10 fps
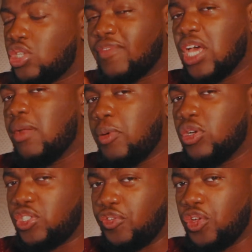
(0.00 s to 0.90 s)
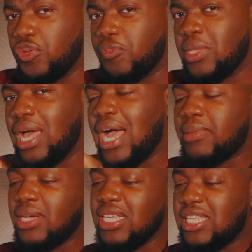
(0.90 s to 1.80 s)
So I've got a bonus for you. I'm
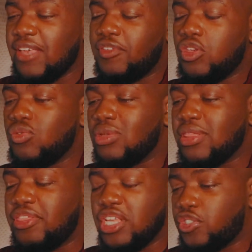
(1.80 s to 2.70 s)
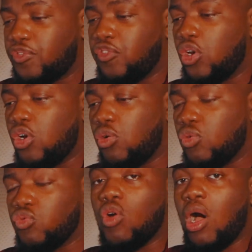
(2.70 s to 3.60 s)
gonna give you this photo
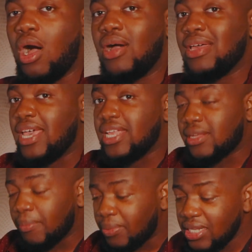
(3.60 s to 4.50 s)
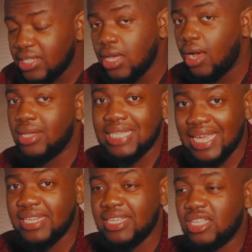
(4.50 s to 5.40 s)
raw and completely
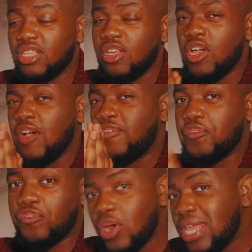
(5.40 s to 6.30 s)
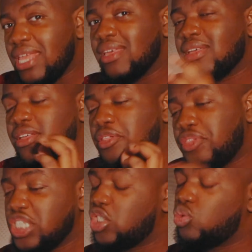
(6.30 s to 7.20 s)
unedited for free.
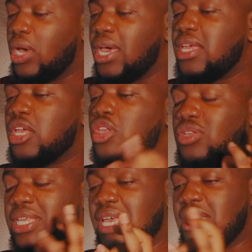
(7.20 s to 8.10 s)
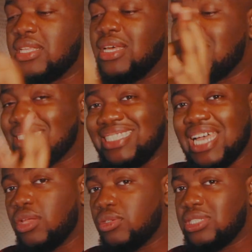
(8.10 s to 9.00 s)
This way you can
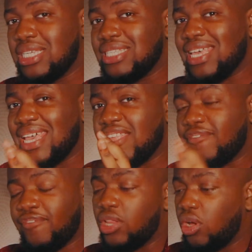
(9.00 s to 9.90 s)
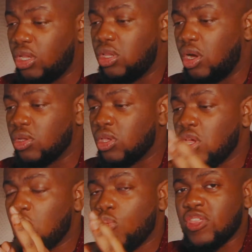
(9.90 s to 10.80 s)
download it and follow along
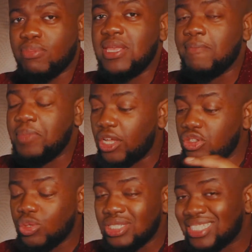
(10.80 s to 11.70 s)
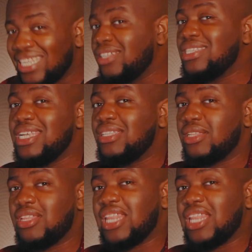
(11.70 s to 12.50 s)
with me. Now you will still need the